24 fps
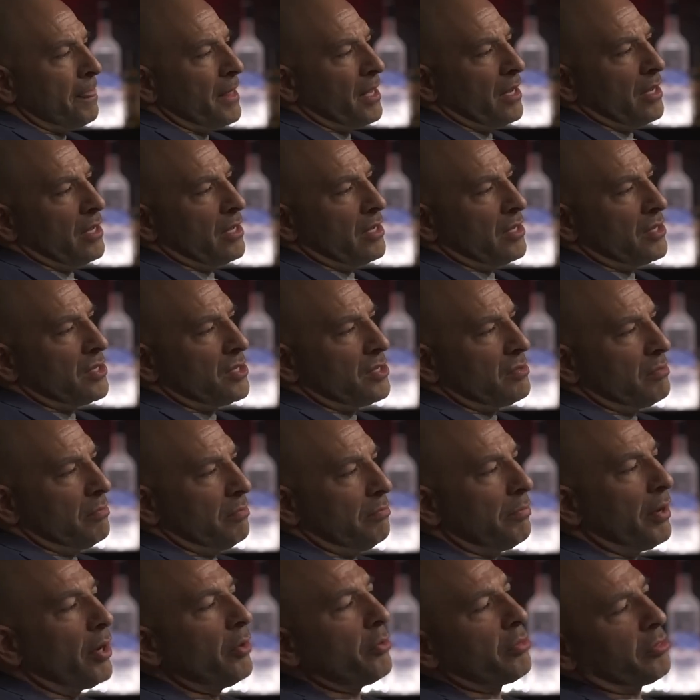is
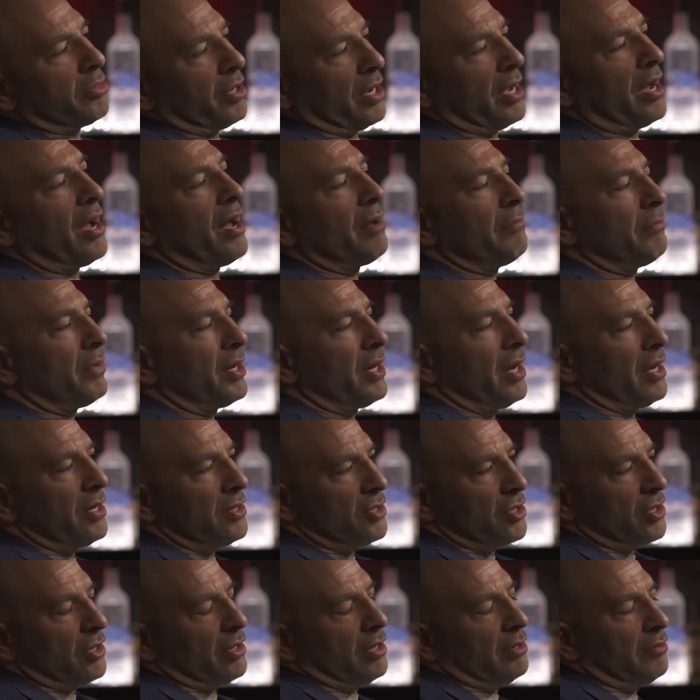both the
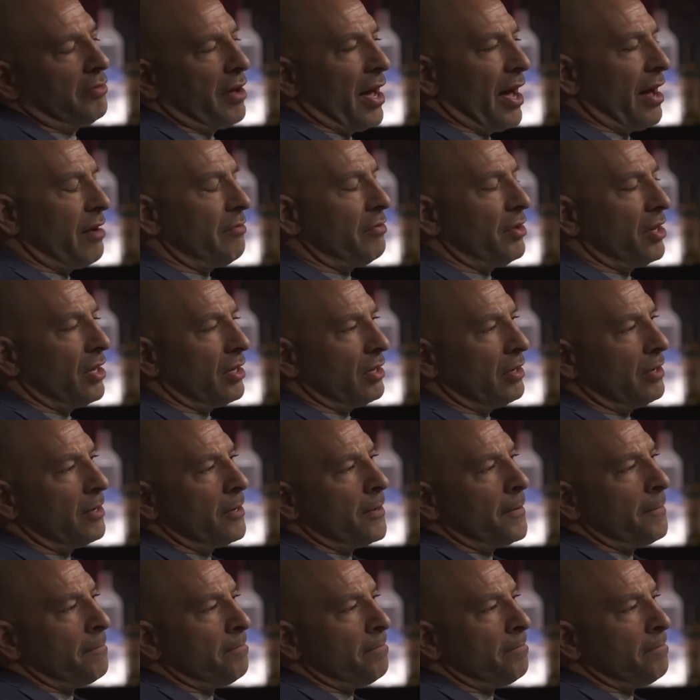combination of having